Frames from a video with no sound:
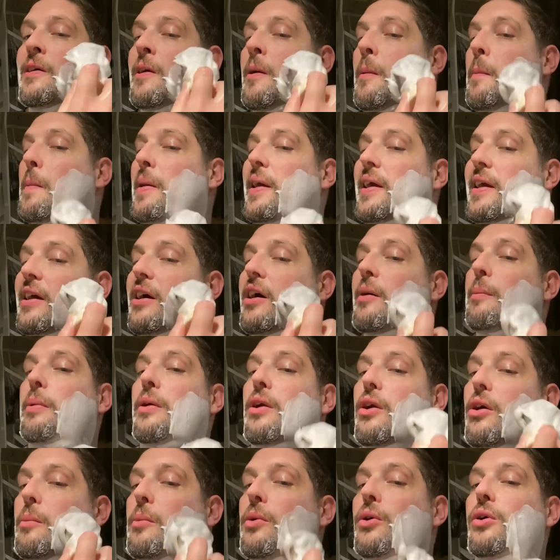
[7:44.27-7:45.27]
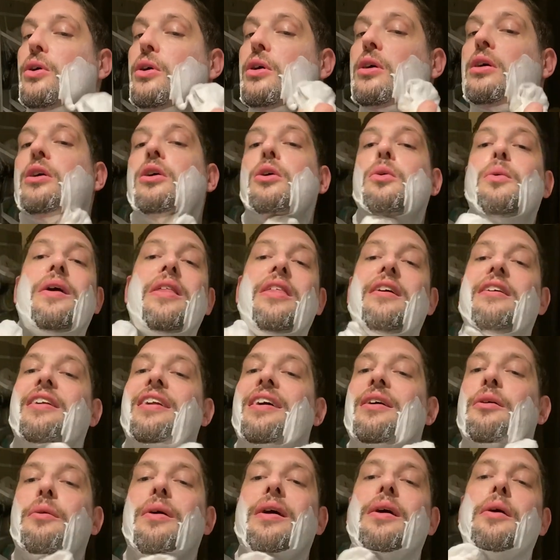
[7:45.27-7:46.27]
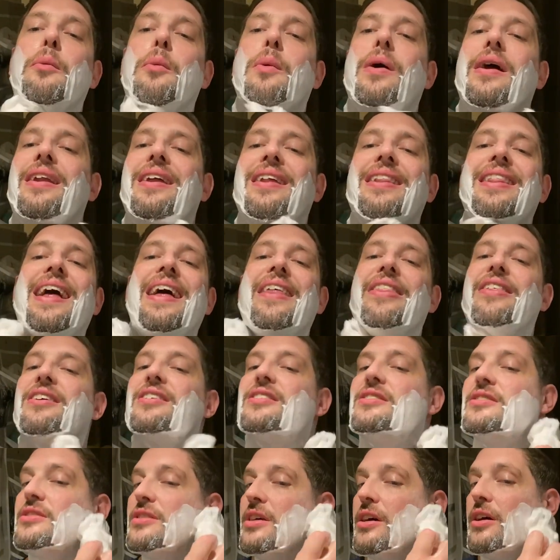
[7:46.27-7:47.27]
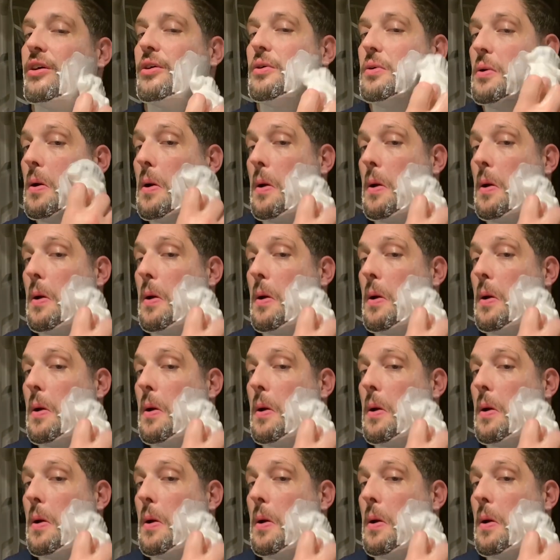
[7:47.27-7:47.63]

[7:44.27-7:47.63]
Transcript: pick it up a lot more, or when it lathers. So